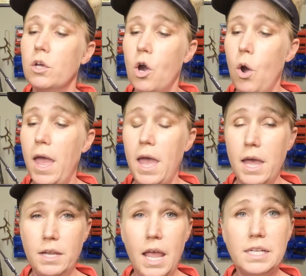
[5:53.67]
go
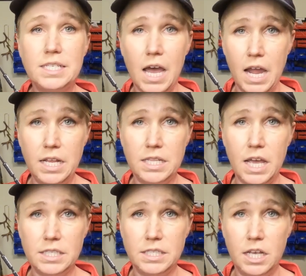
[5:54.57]
ahead and tighten
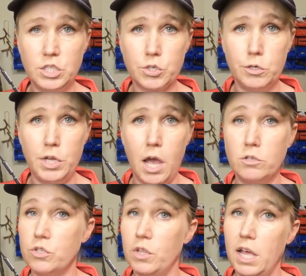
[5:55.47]
that set screw
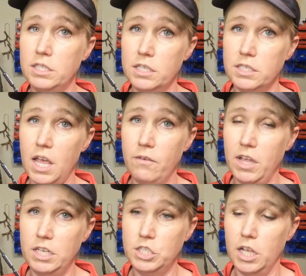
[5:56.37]
down so that doesn't have
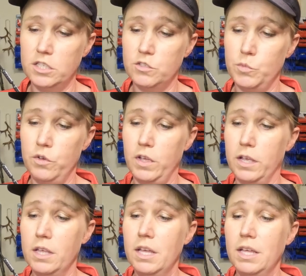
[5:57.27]
any chance of moving.